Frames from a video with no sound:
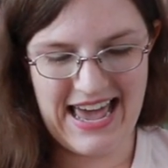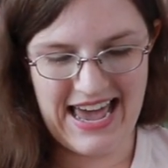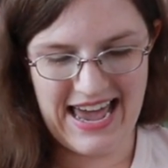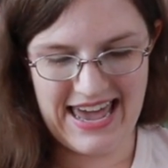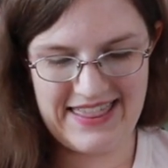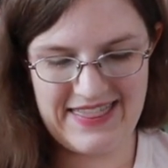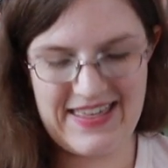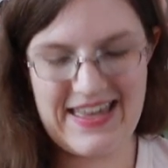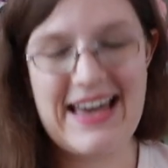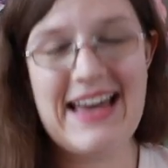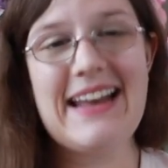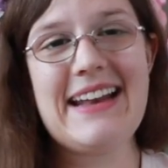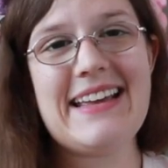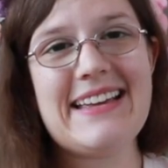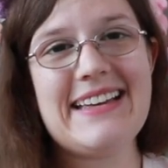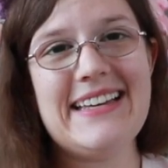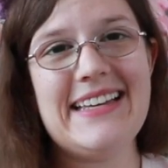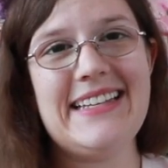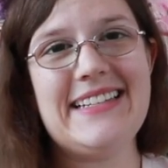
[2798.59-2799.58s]
and that
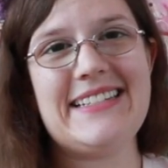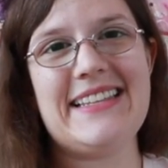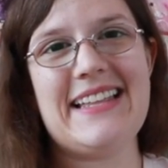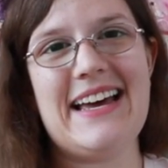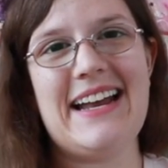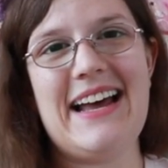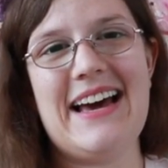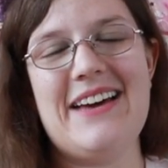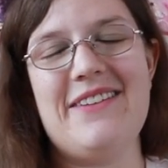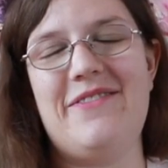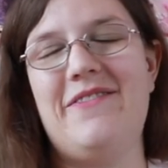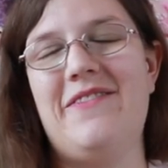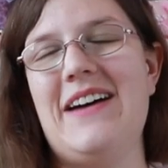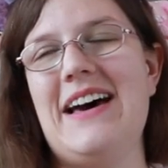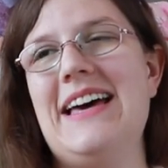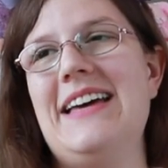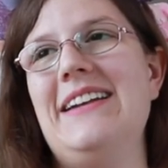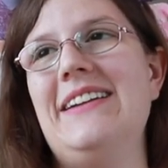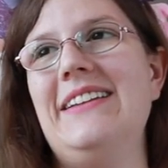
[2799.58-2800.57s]
is that I
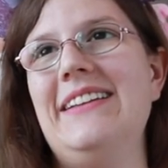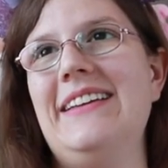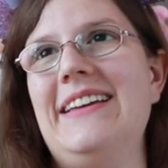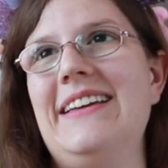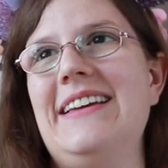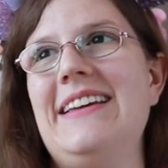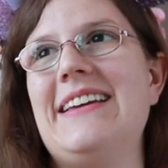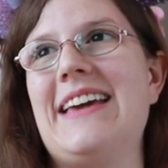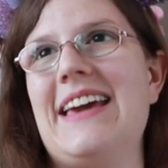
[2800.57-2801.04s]
finally